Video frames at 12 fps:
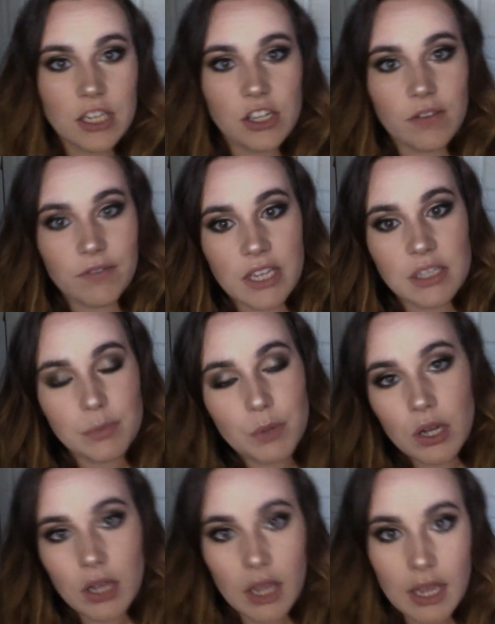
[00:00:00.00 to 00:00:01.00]
on
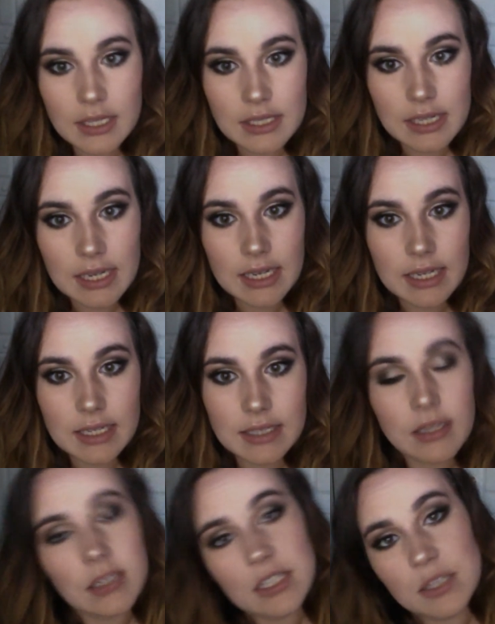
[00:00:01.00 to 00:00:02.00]
Facebook. It is
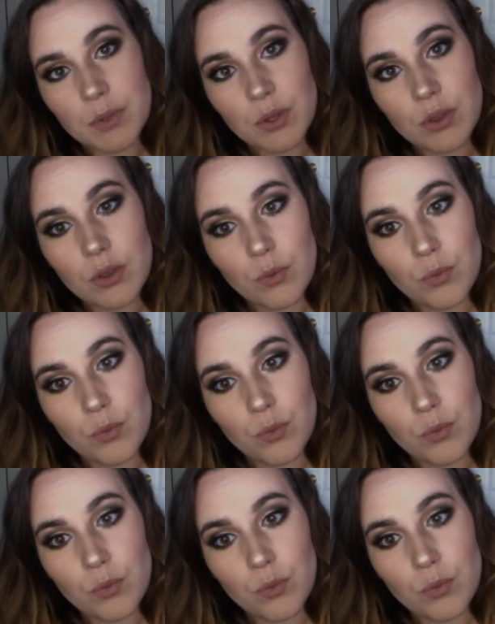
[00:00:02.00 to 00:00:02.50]
Elizabeth